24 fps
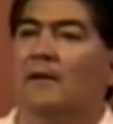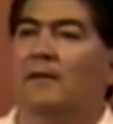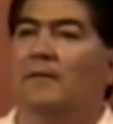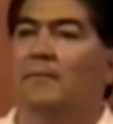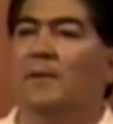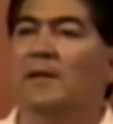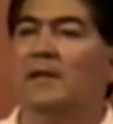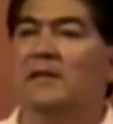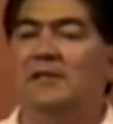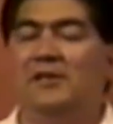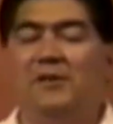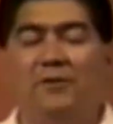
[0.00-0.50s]

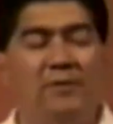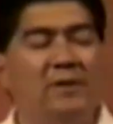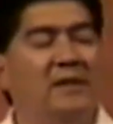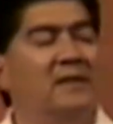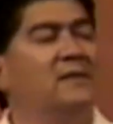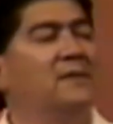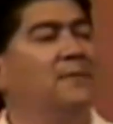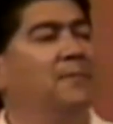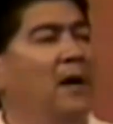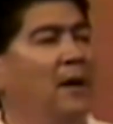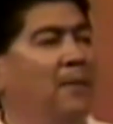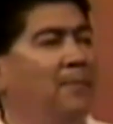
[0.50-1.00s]
Ministry
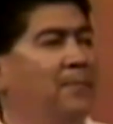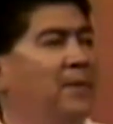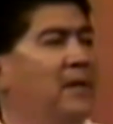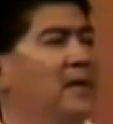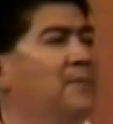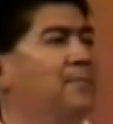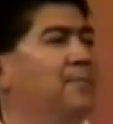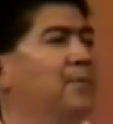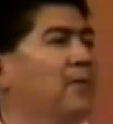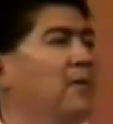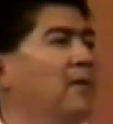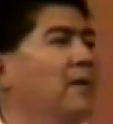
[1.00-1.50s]
is about
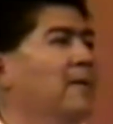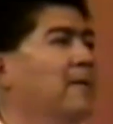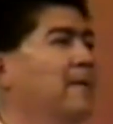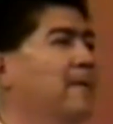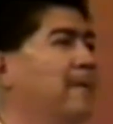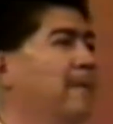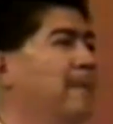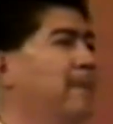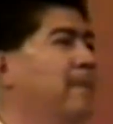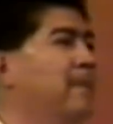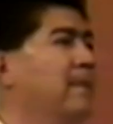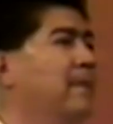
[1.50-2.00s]
people,
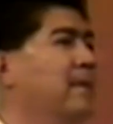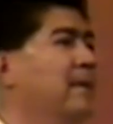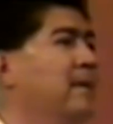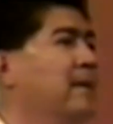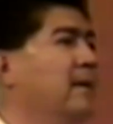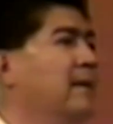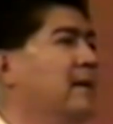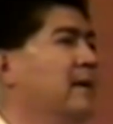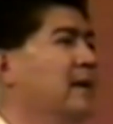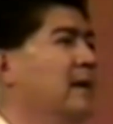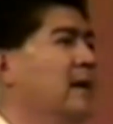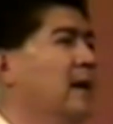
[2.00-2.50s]

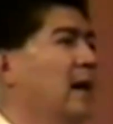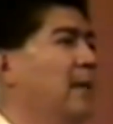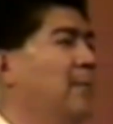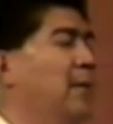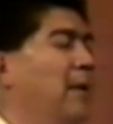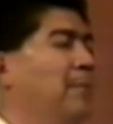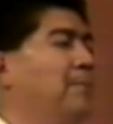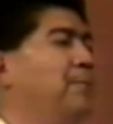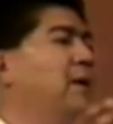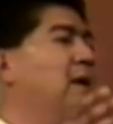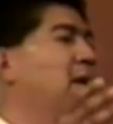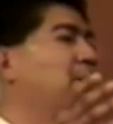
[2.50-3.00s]

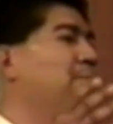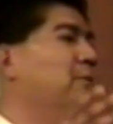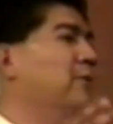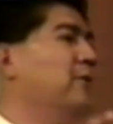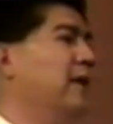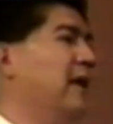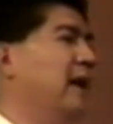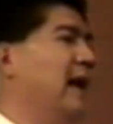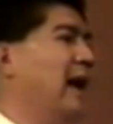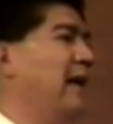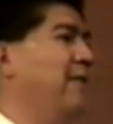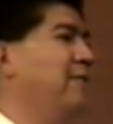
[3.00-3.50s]
about people
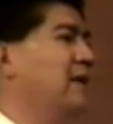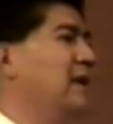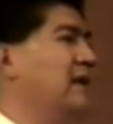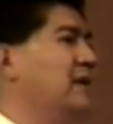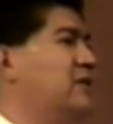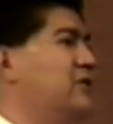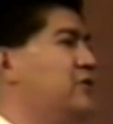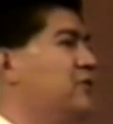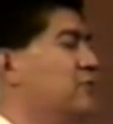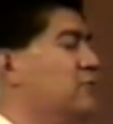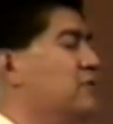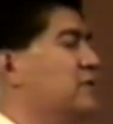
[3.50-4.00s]
that have
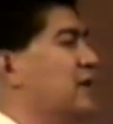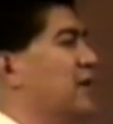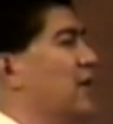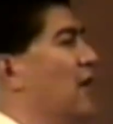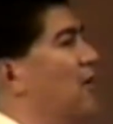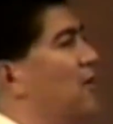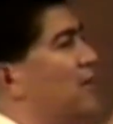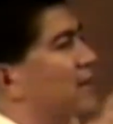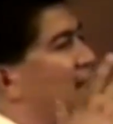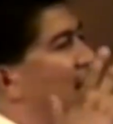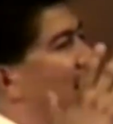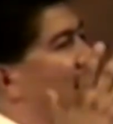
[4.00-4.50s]
issues and
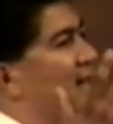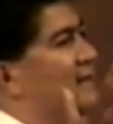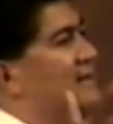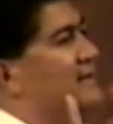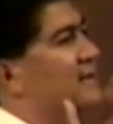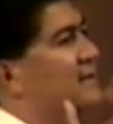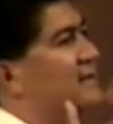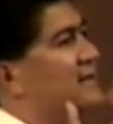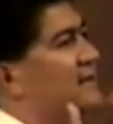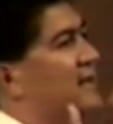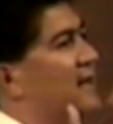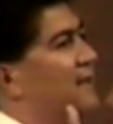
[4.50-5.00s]
all kinds
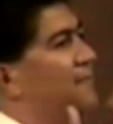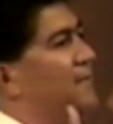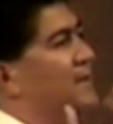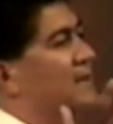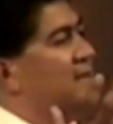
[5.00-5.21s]
of stuff.